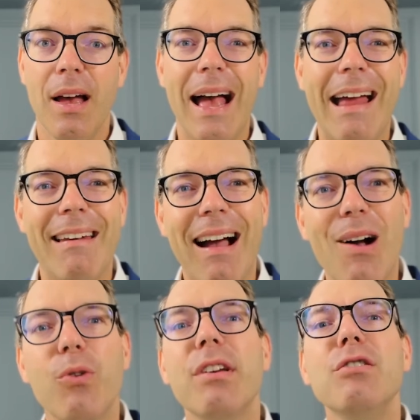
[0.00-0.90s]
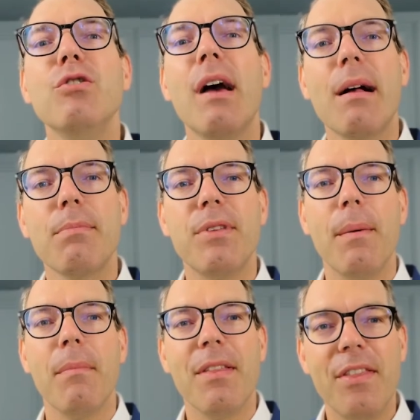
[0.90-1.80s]
And how can you help
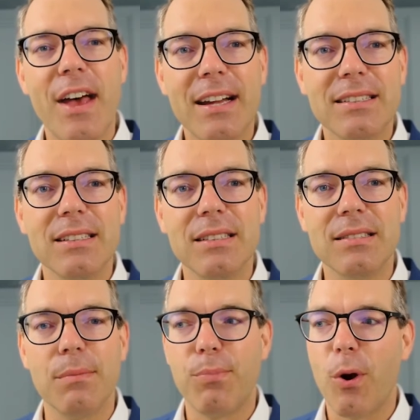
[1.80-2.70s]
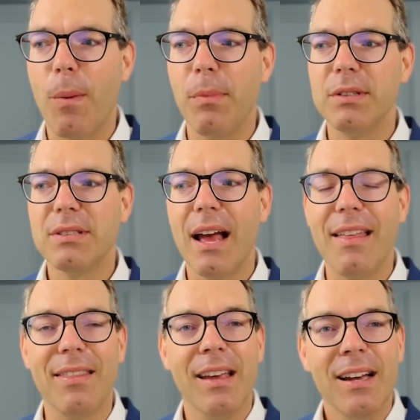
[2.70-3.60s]
them? That is the promise.
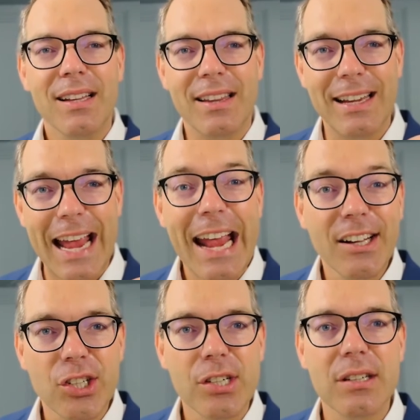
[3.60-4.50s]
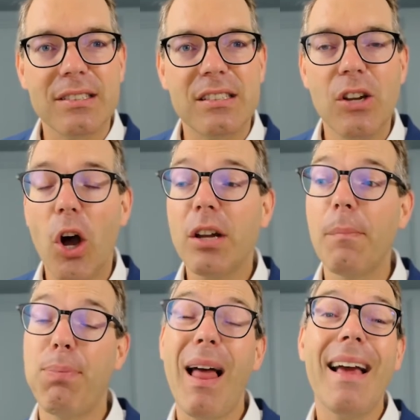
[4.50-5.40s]
And the action is not
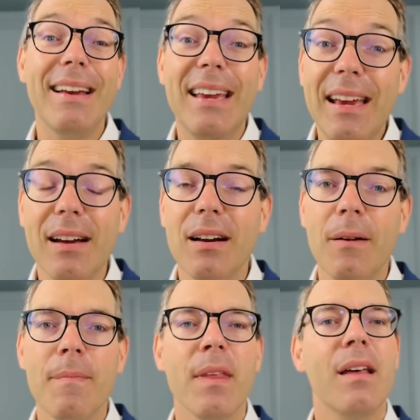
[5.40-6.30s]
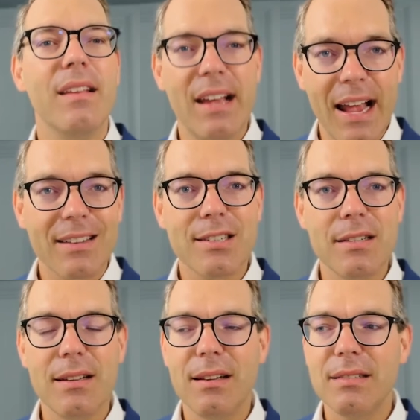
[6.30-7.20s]
apply here. The
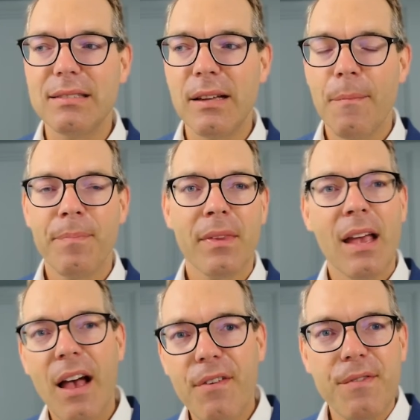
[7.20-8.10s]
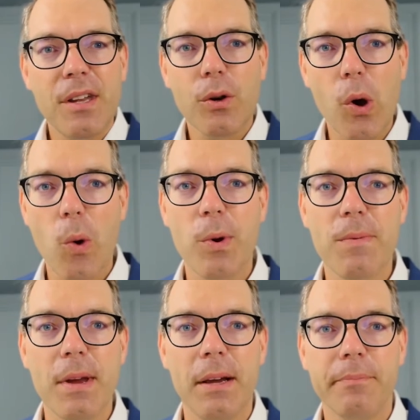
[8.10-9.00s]
action is have a video call with
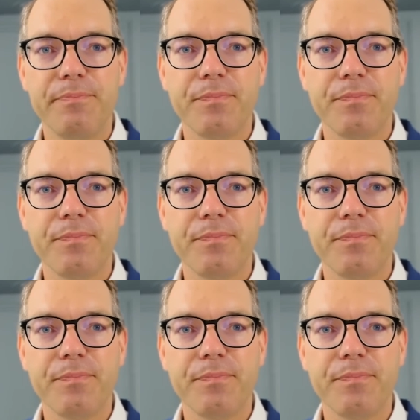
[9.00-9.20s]
me.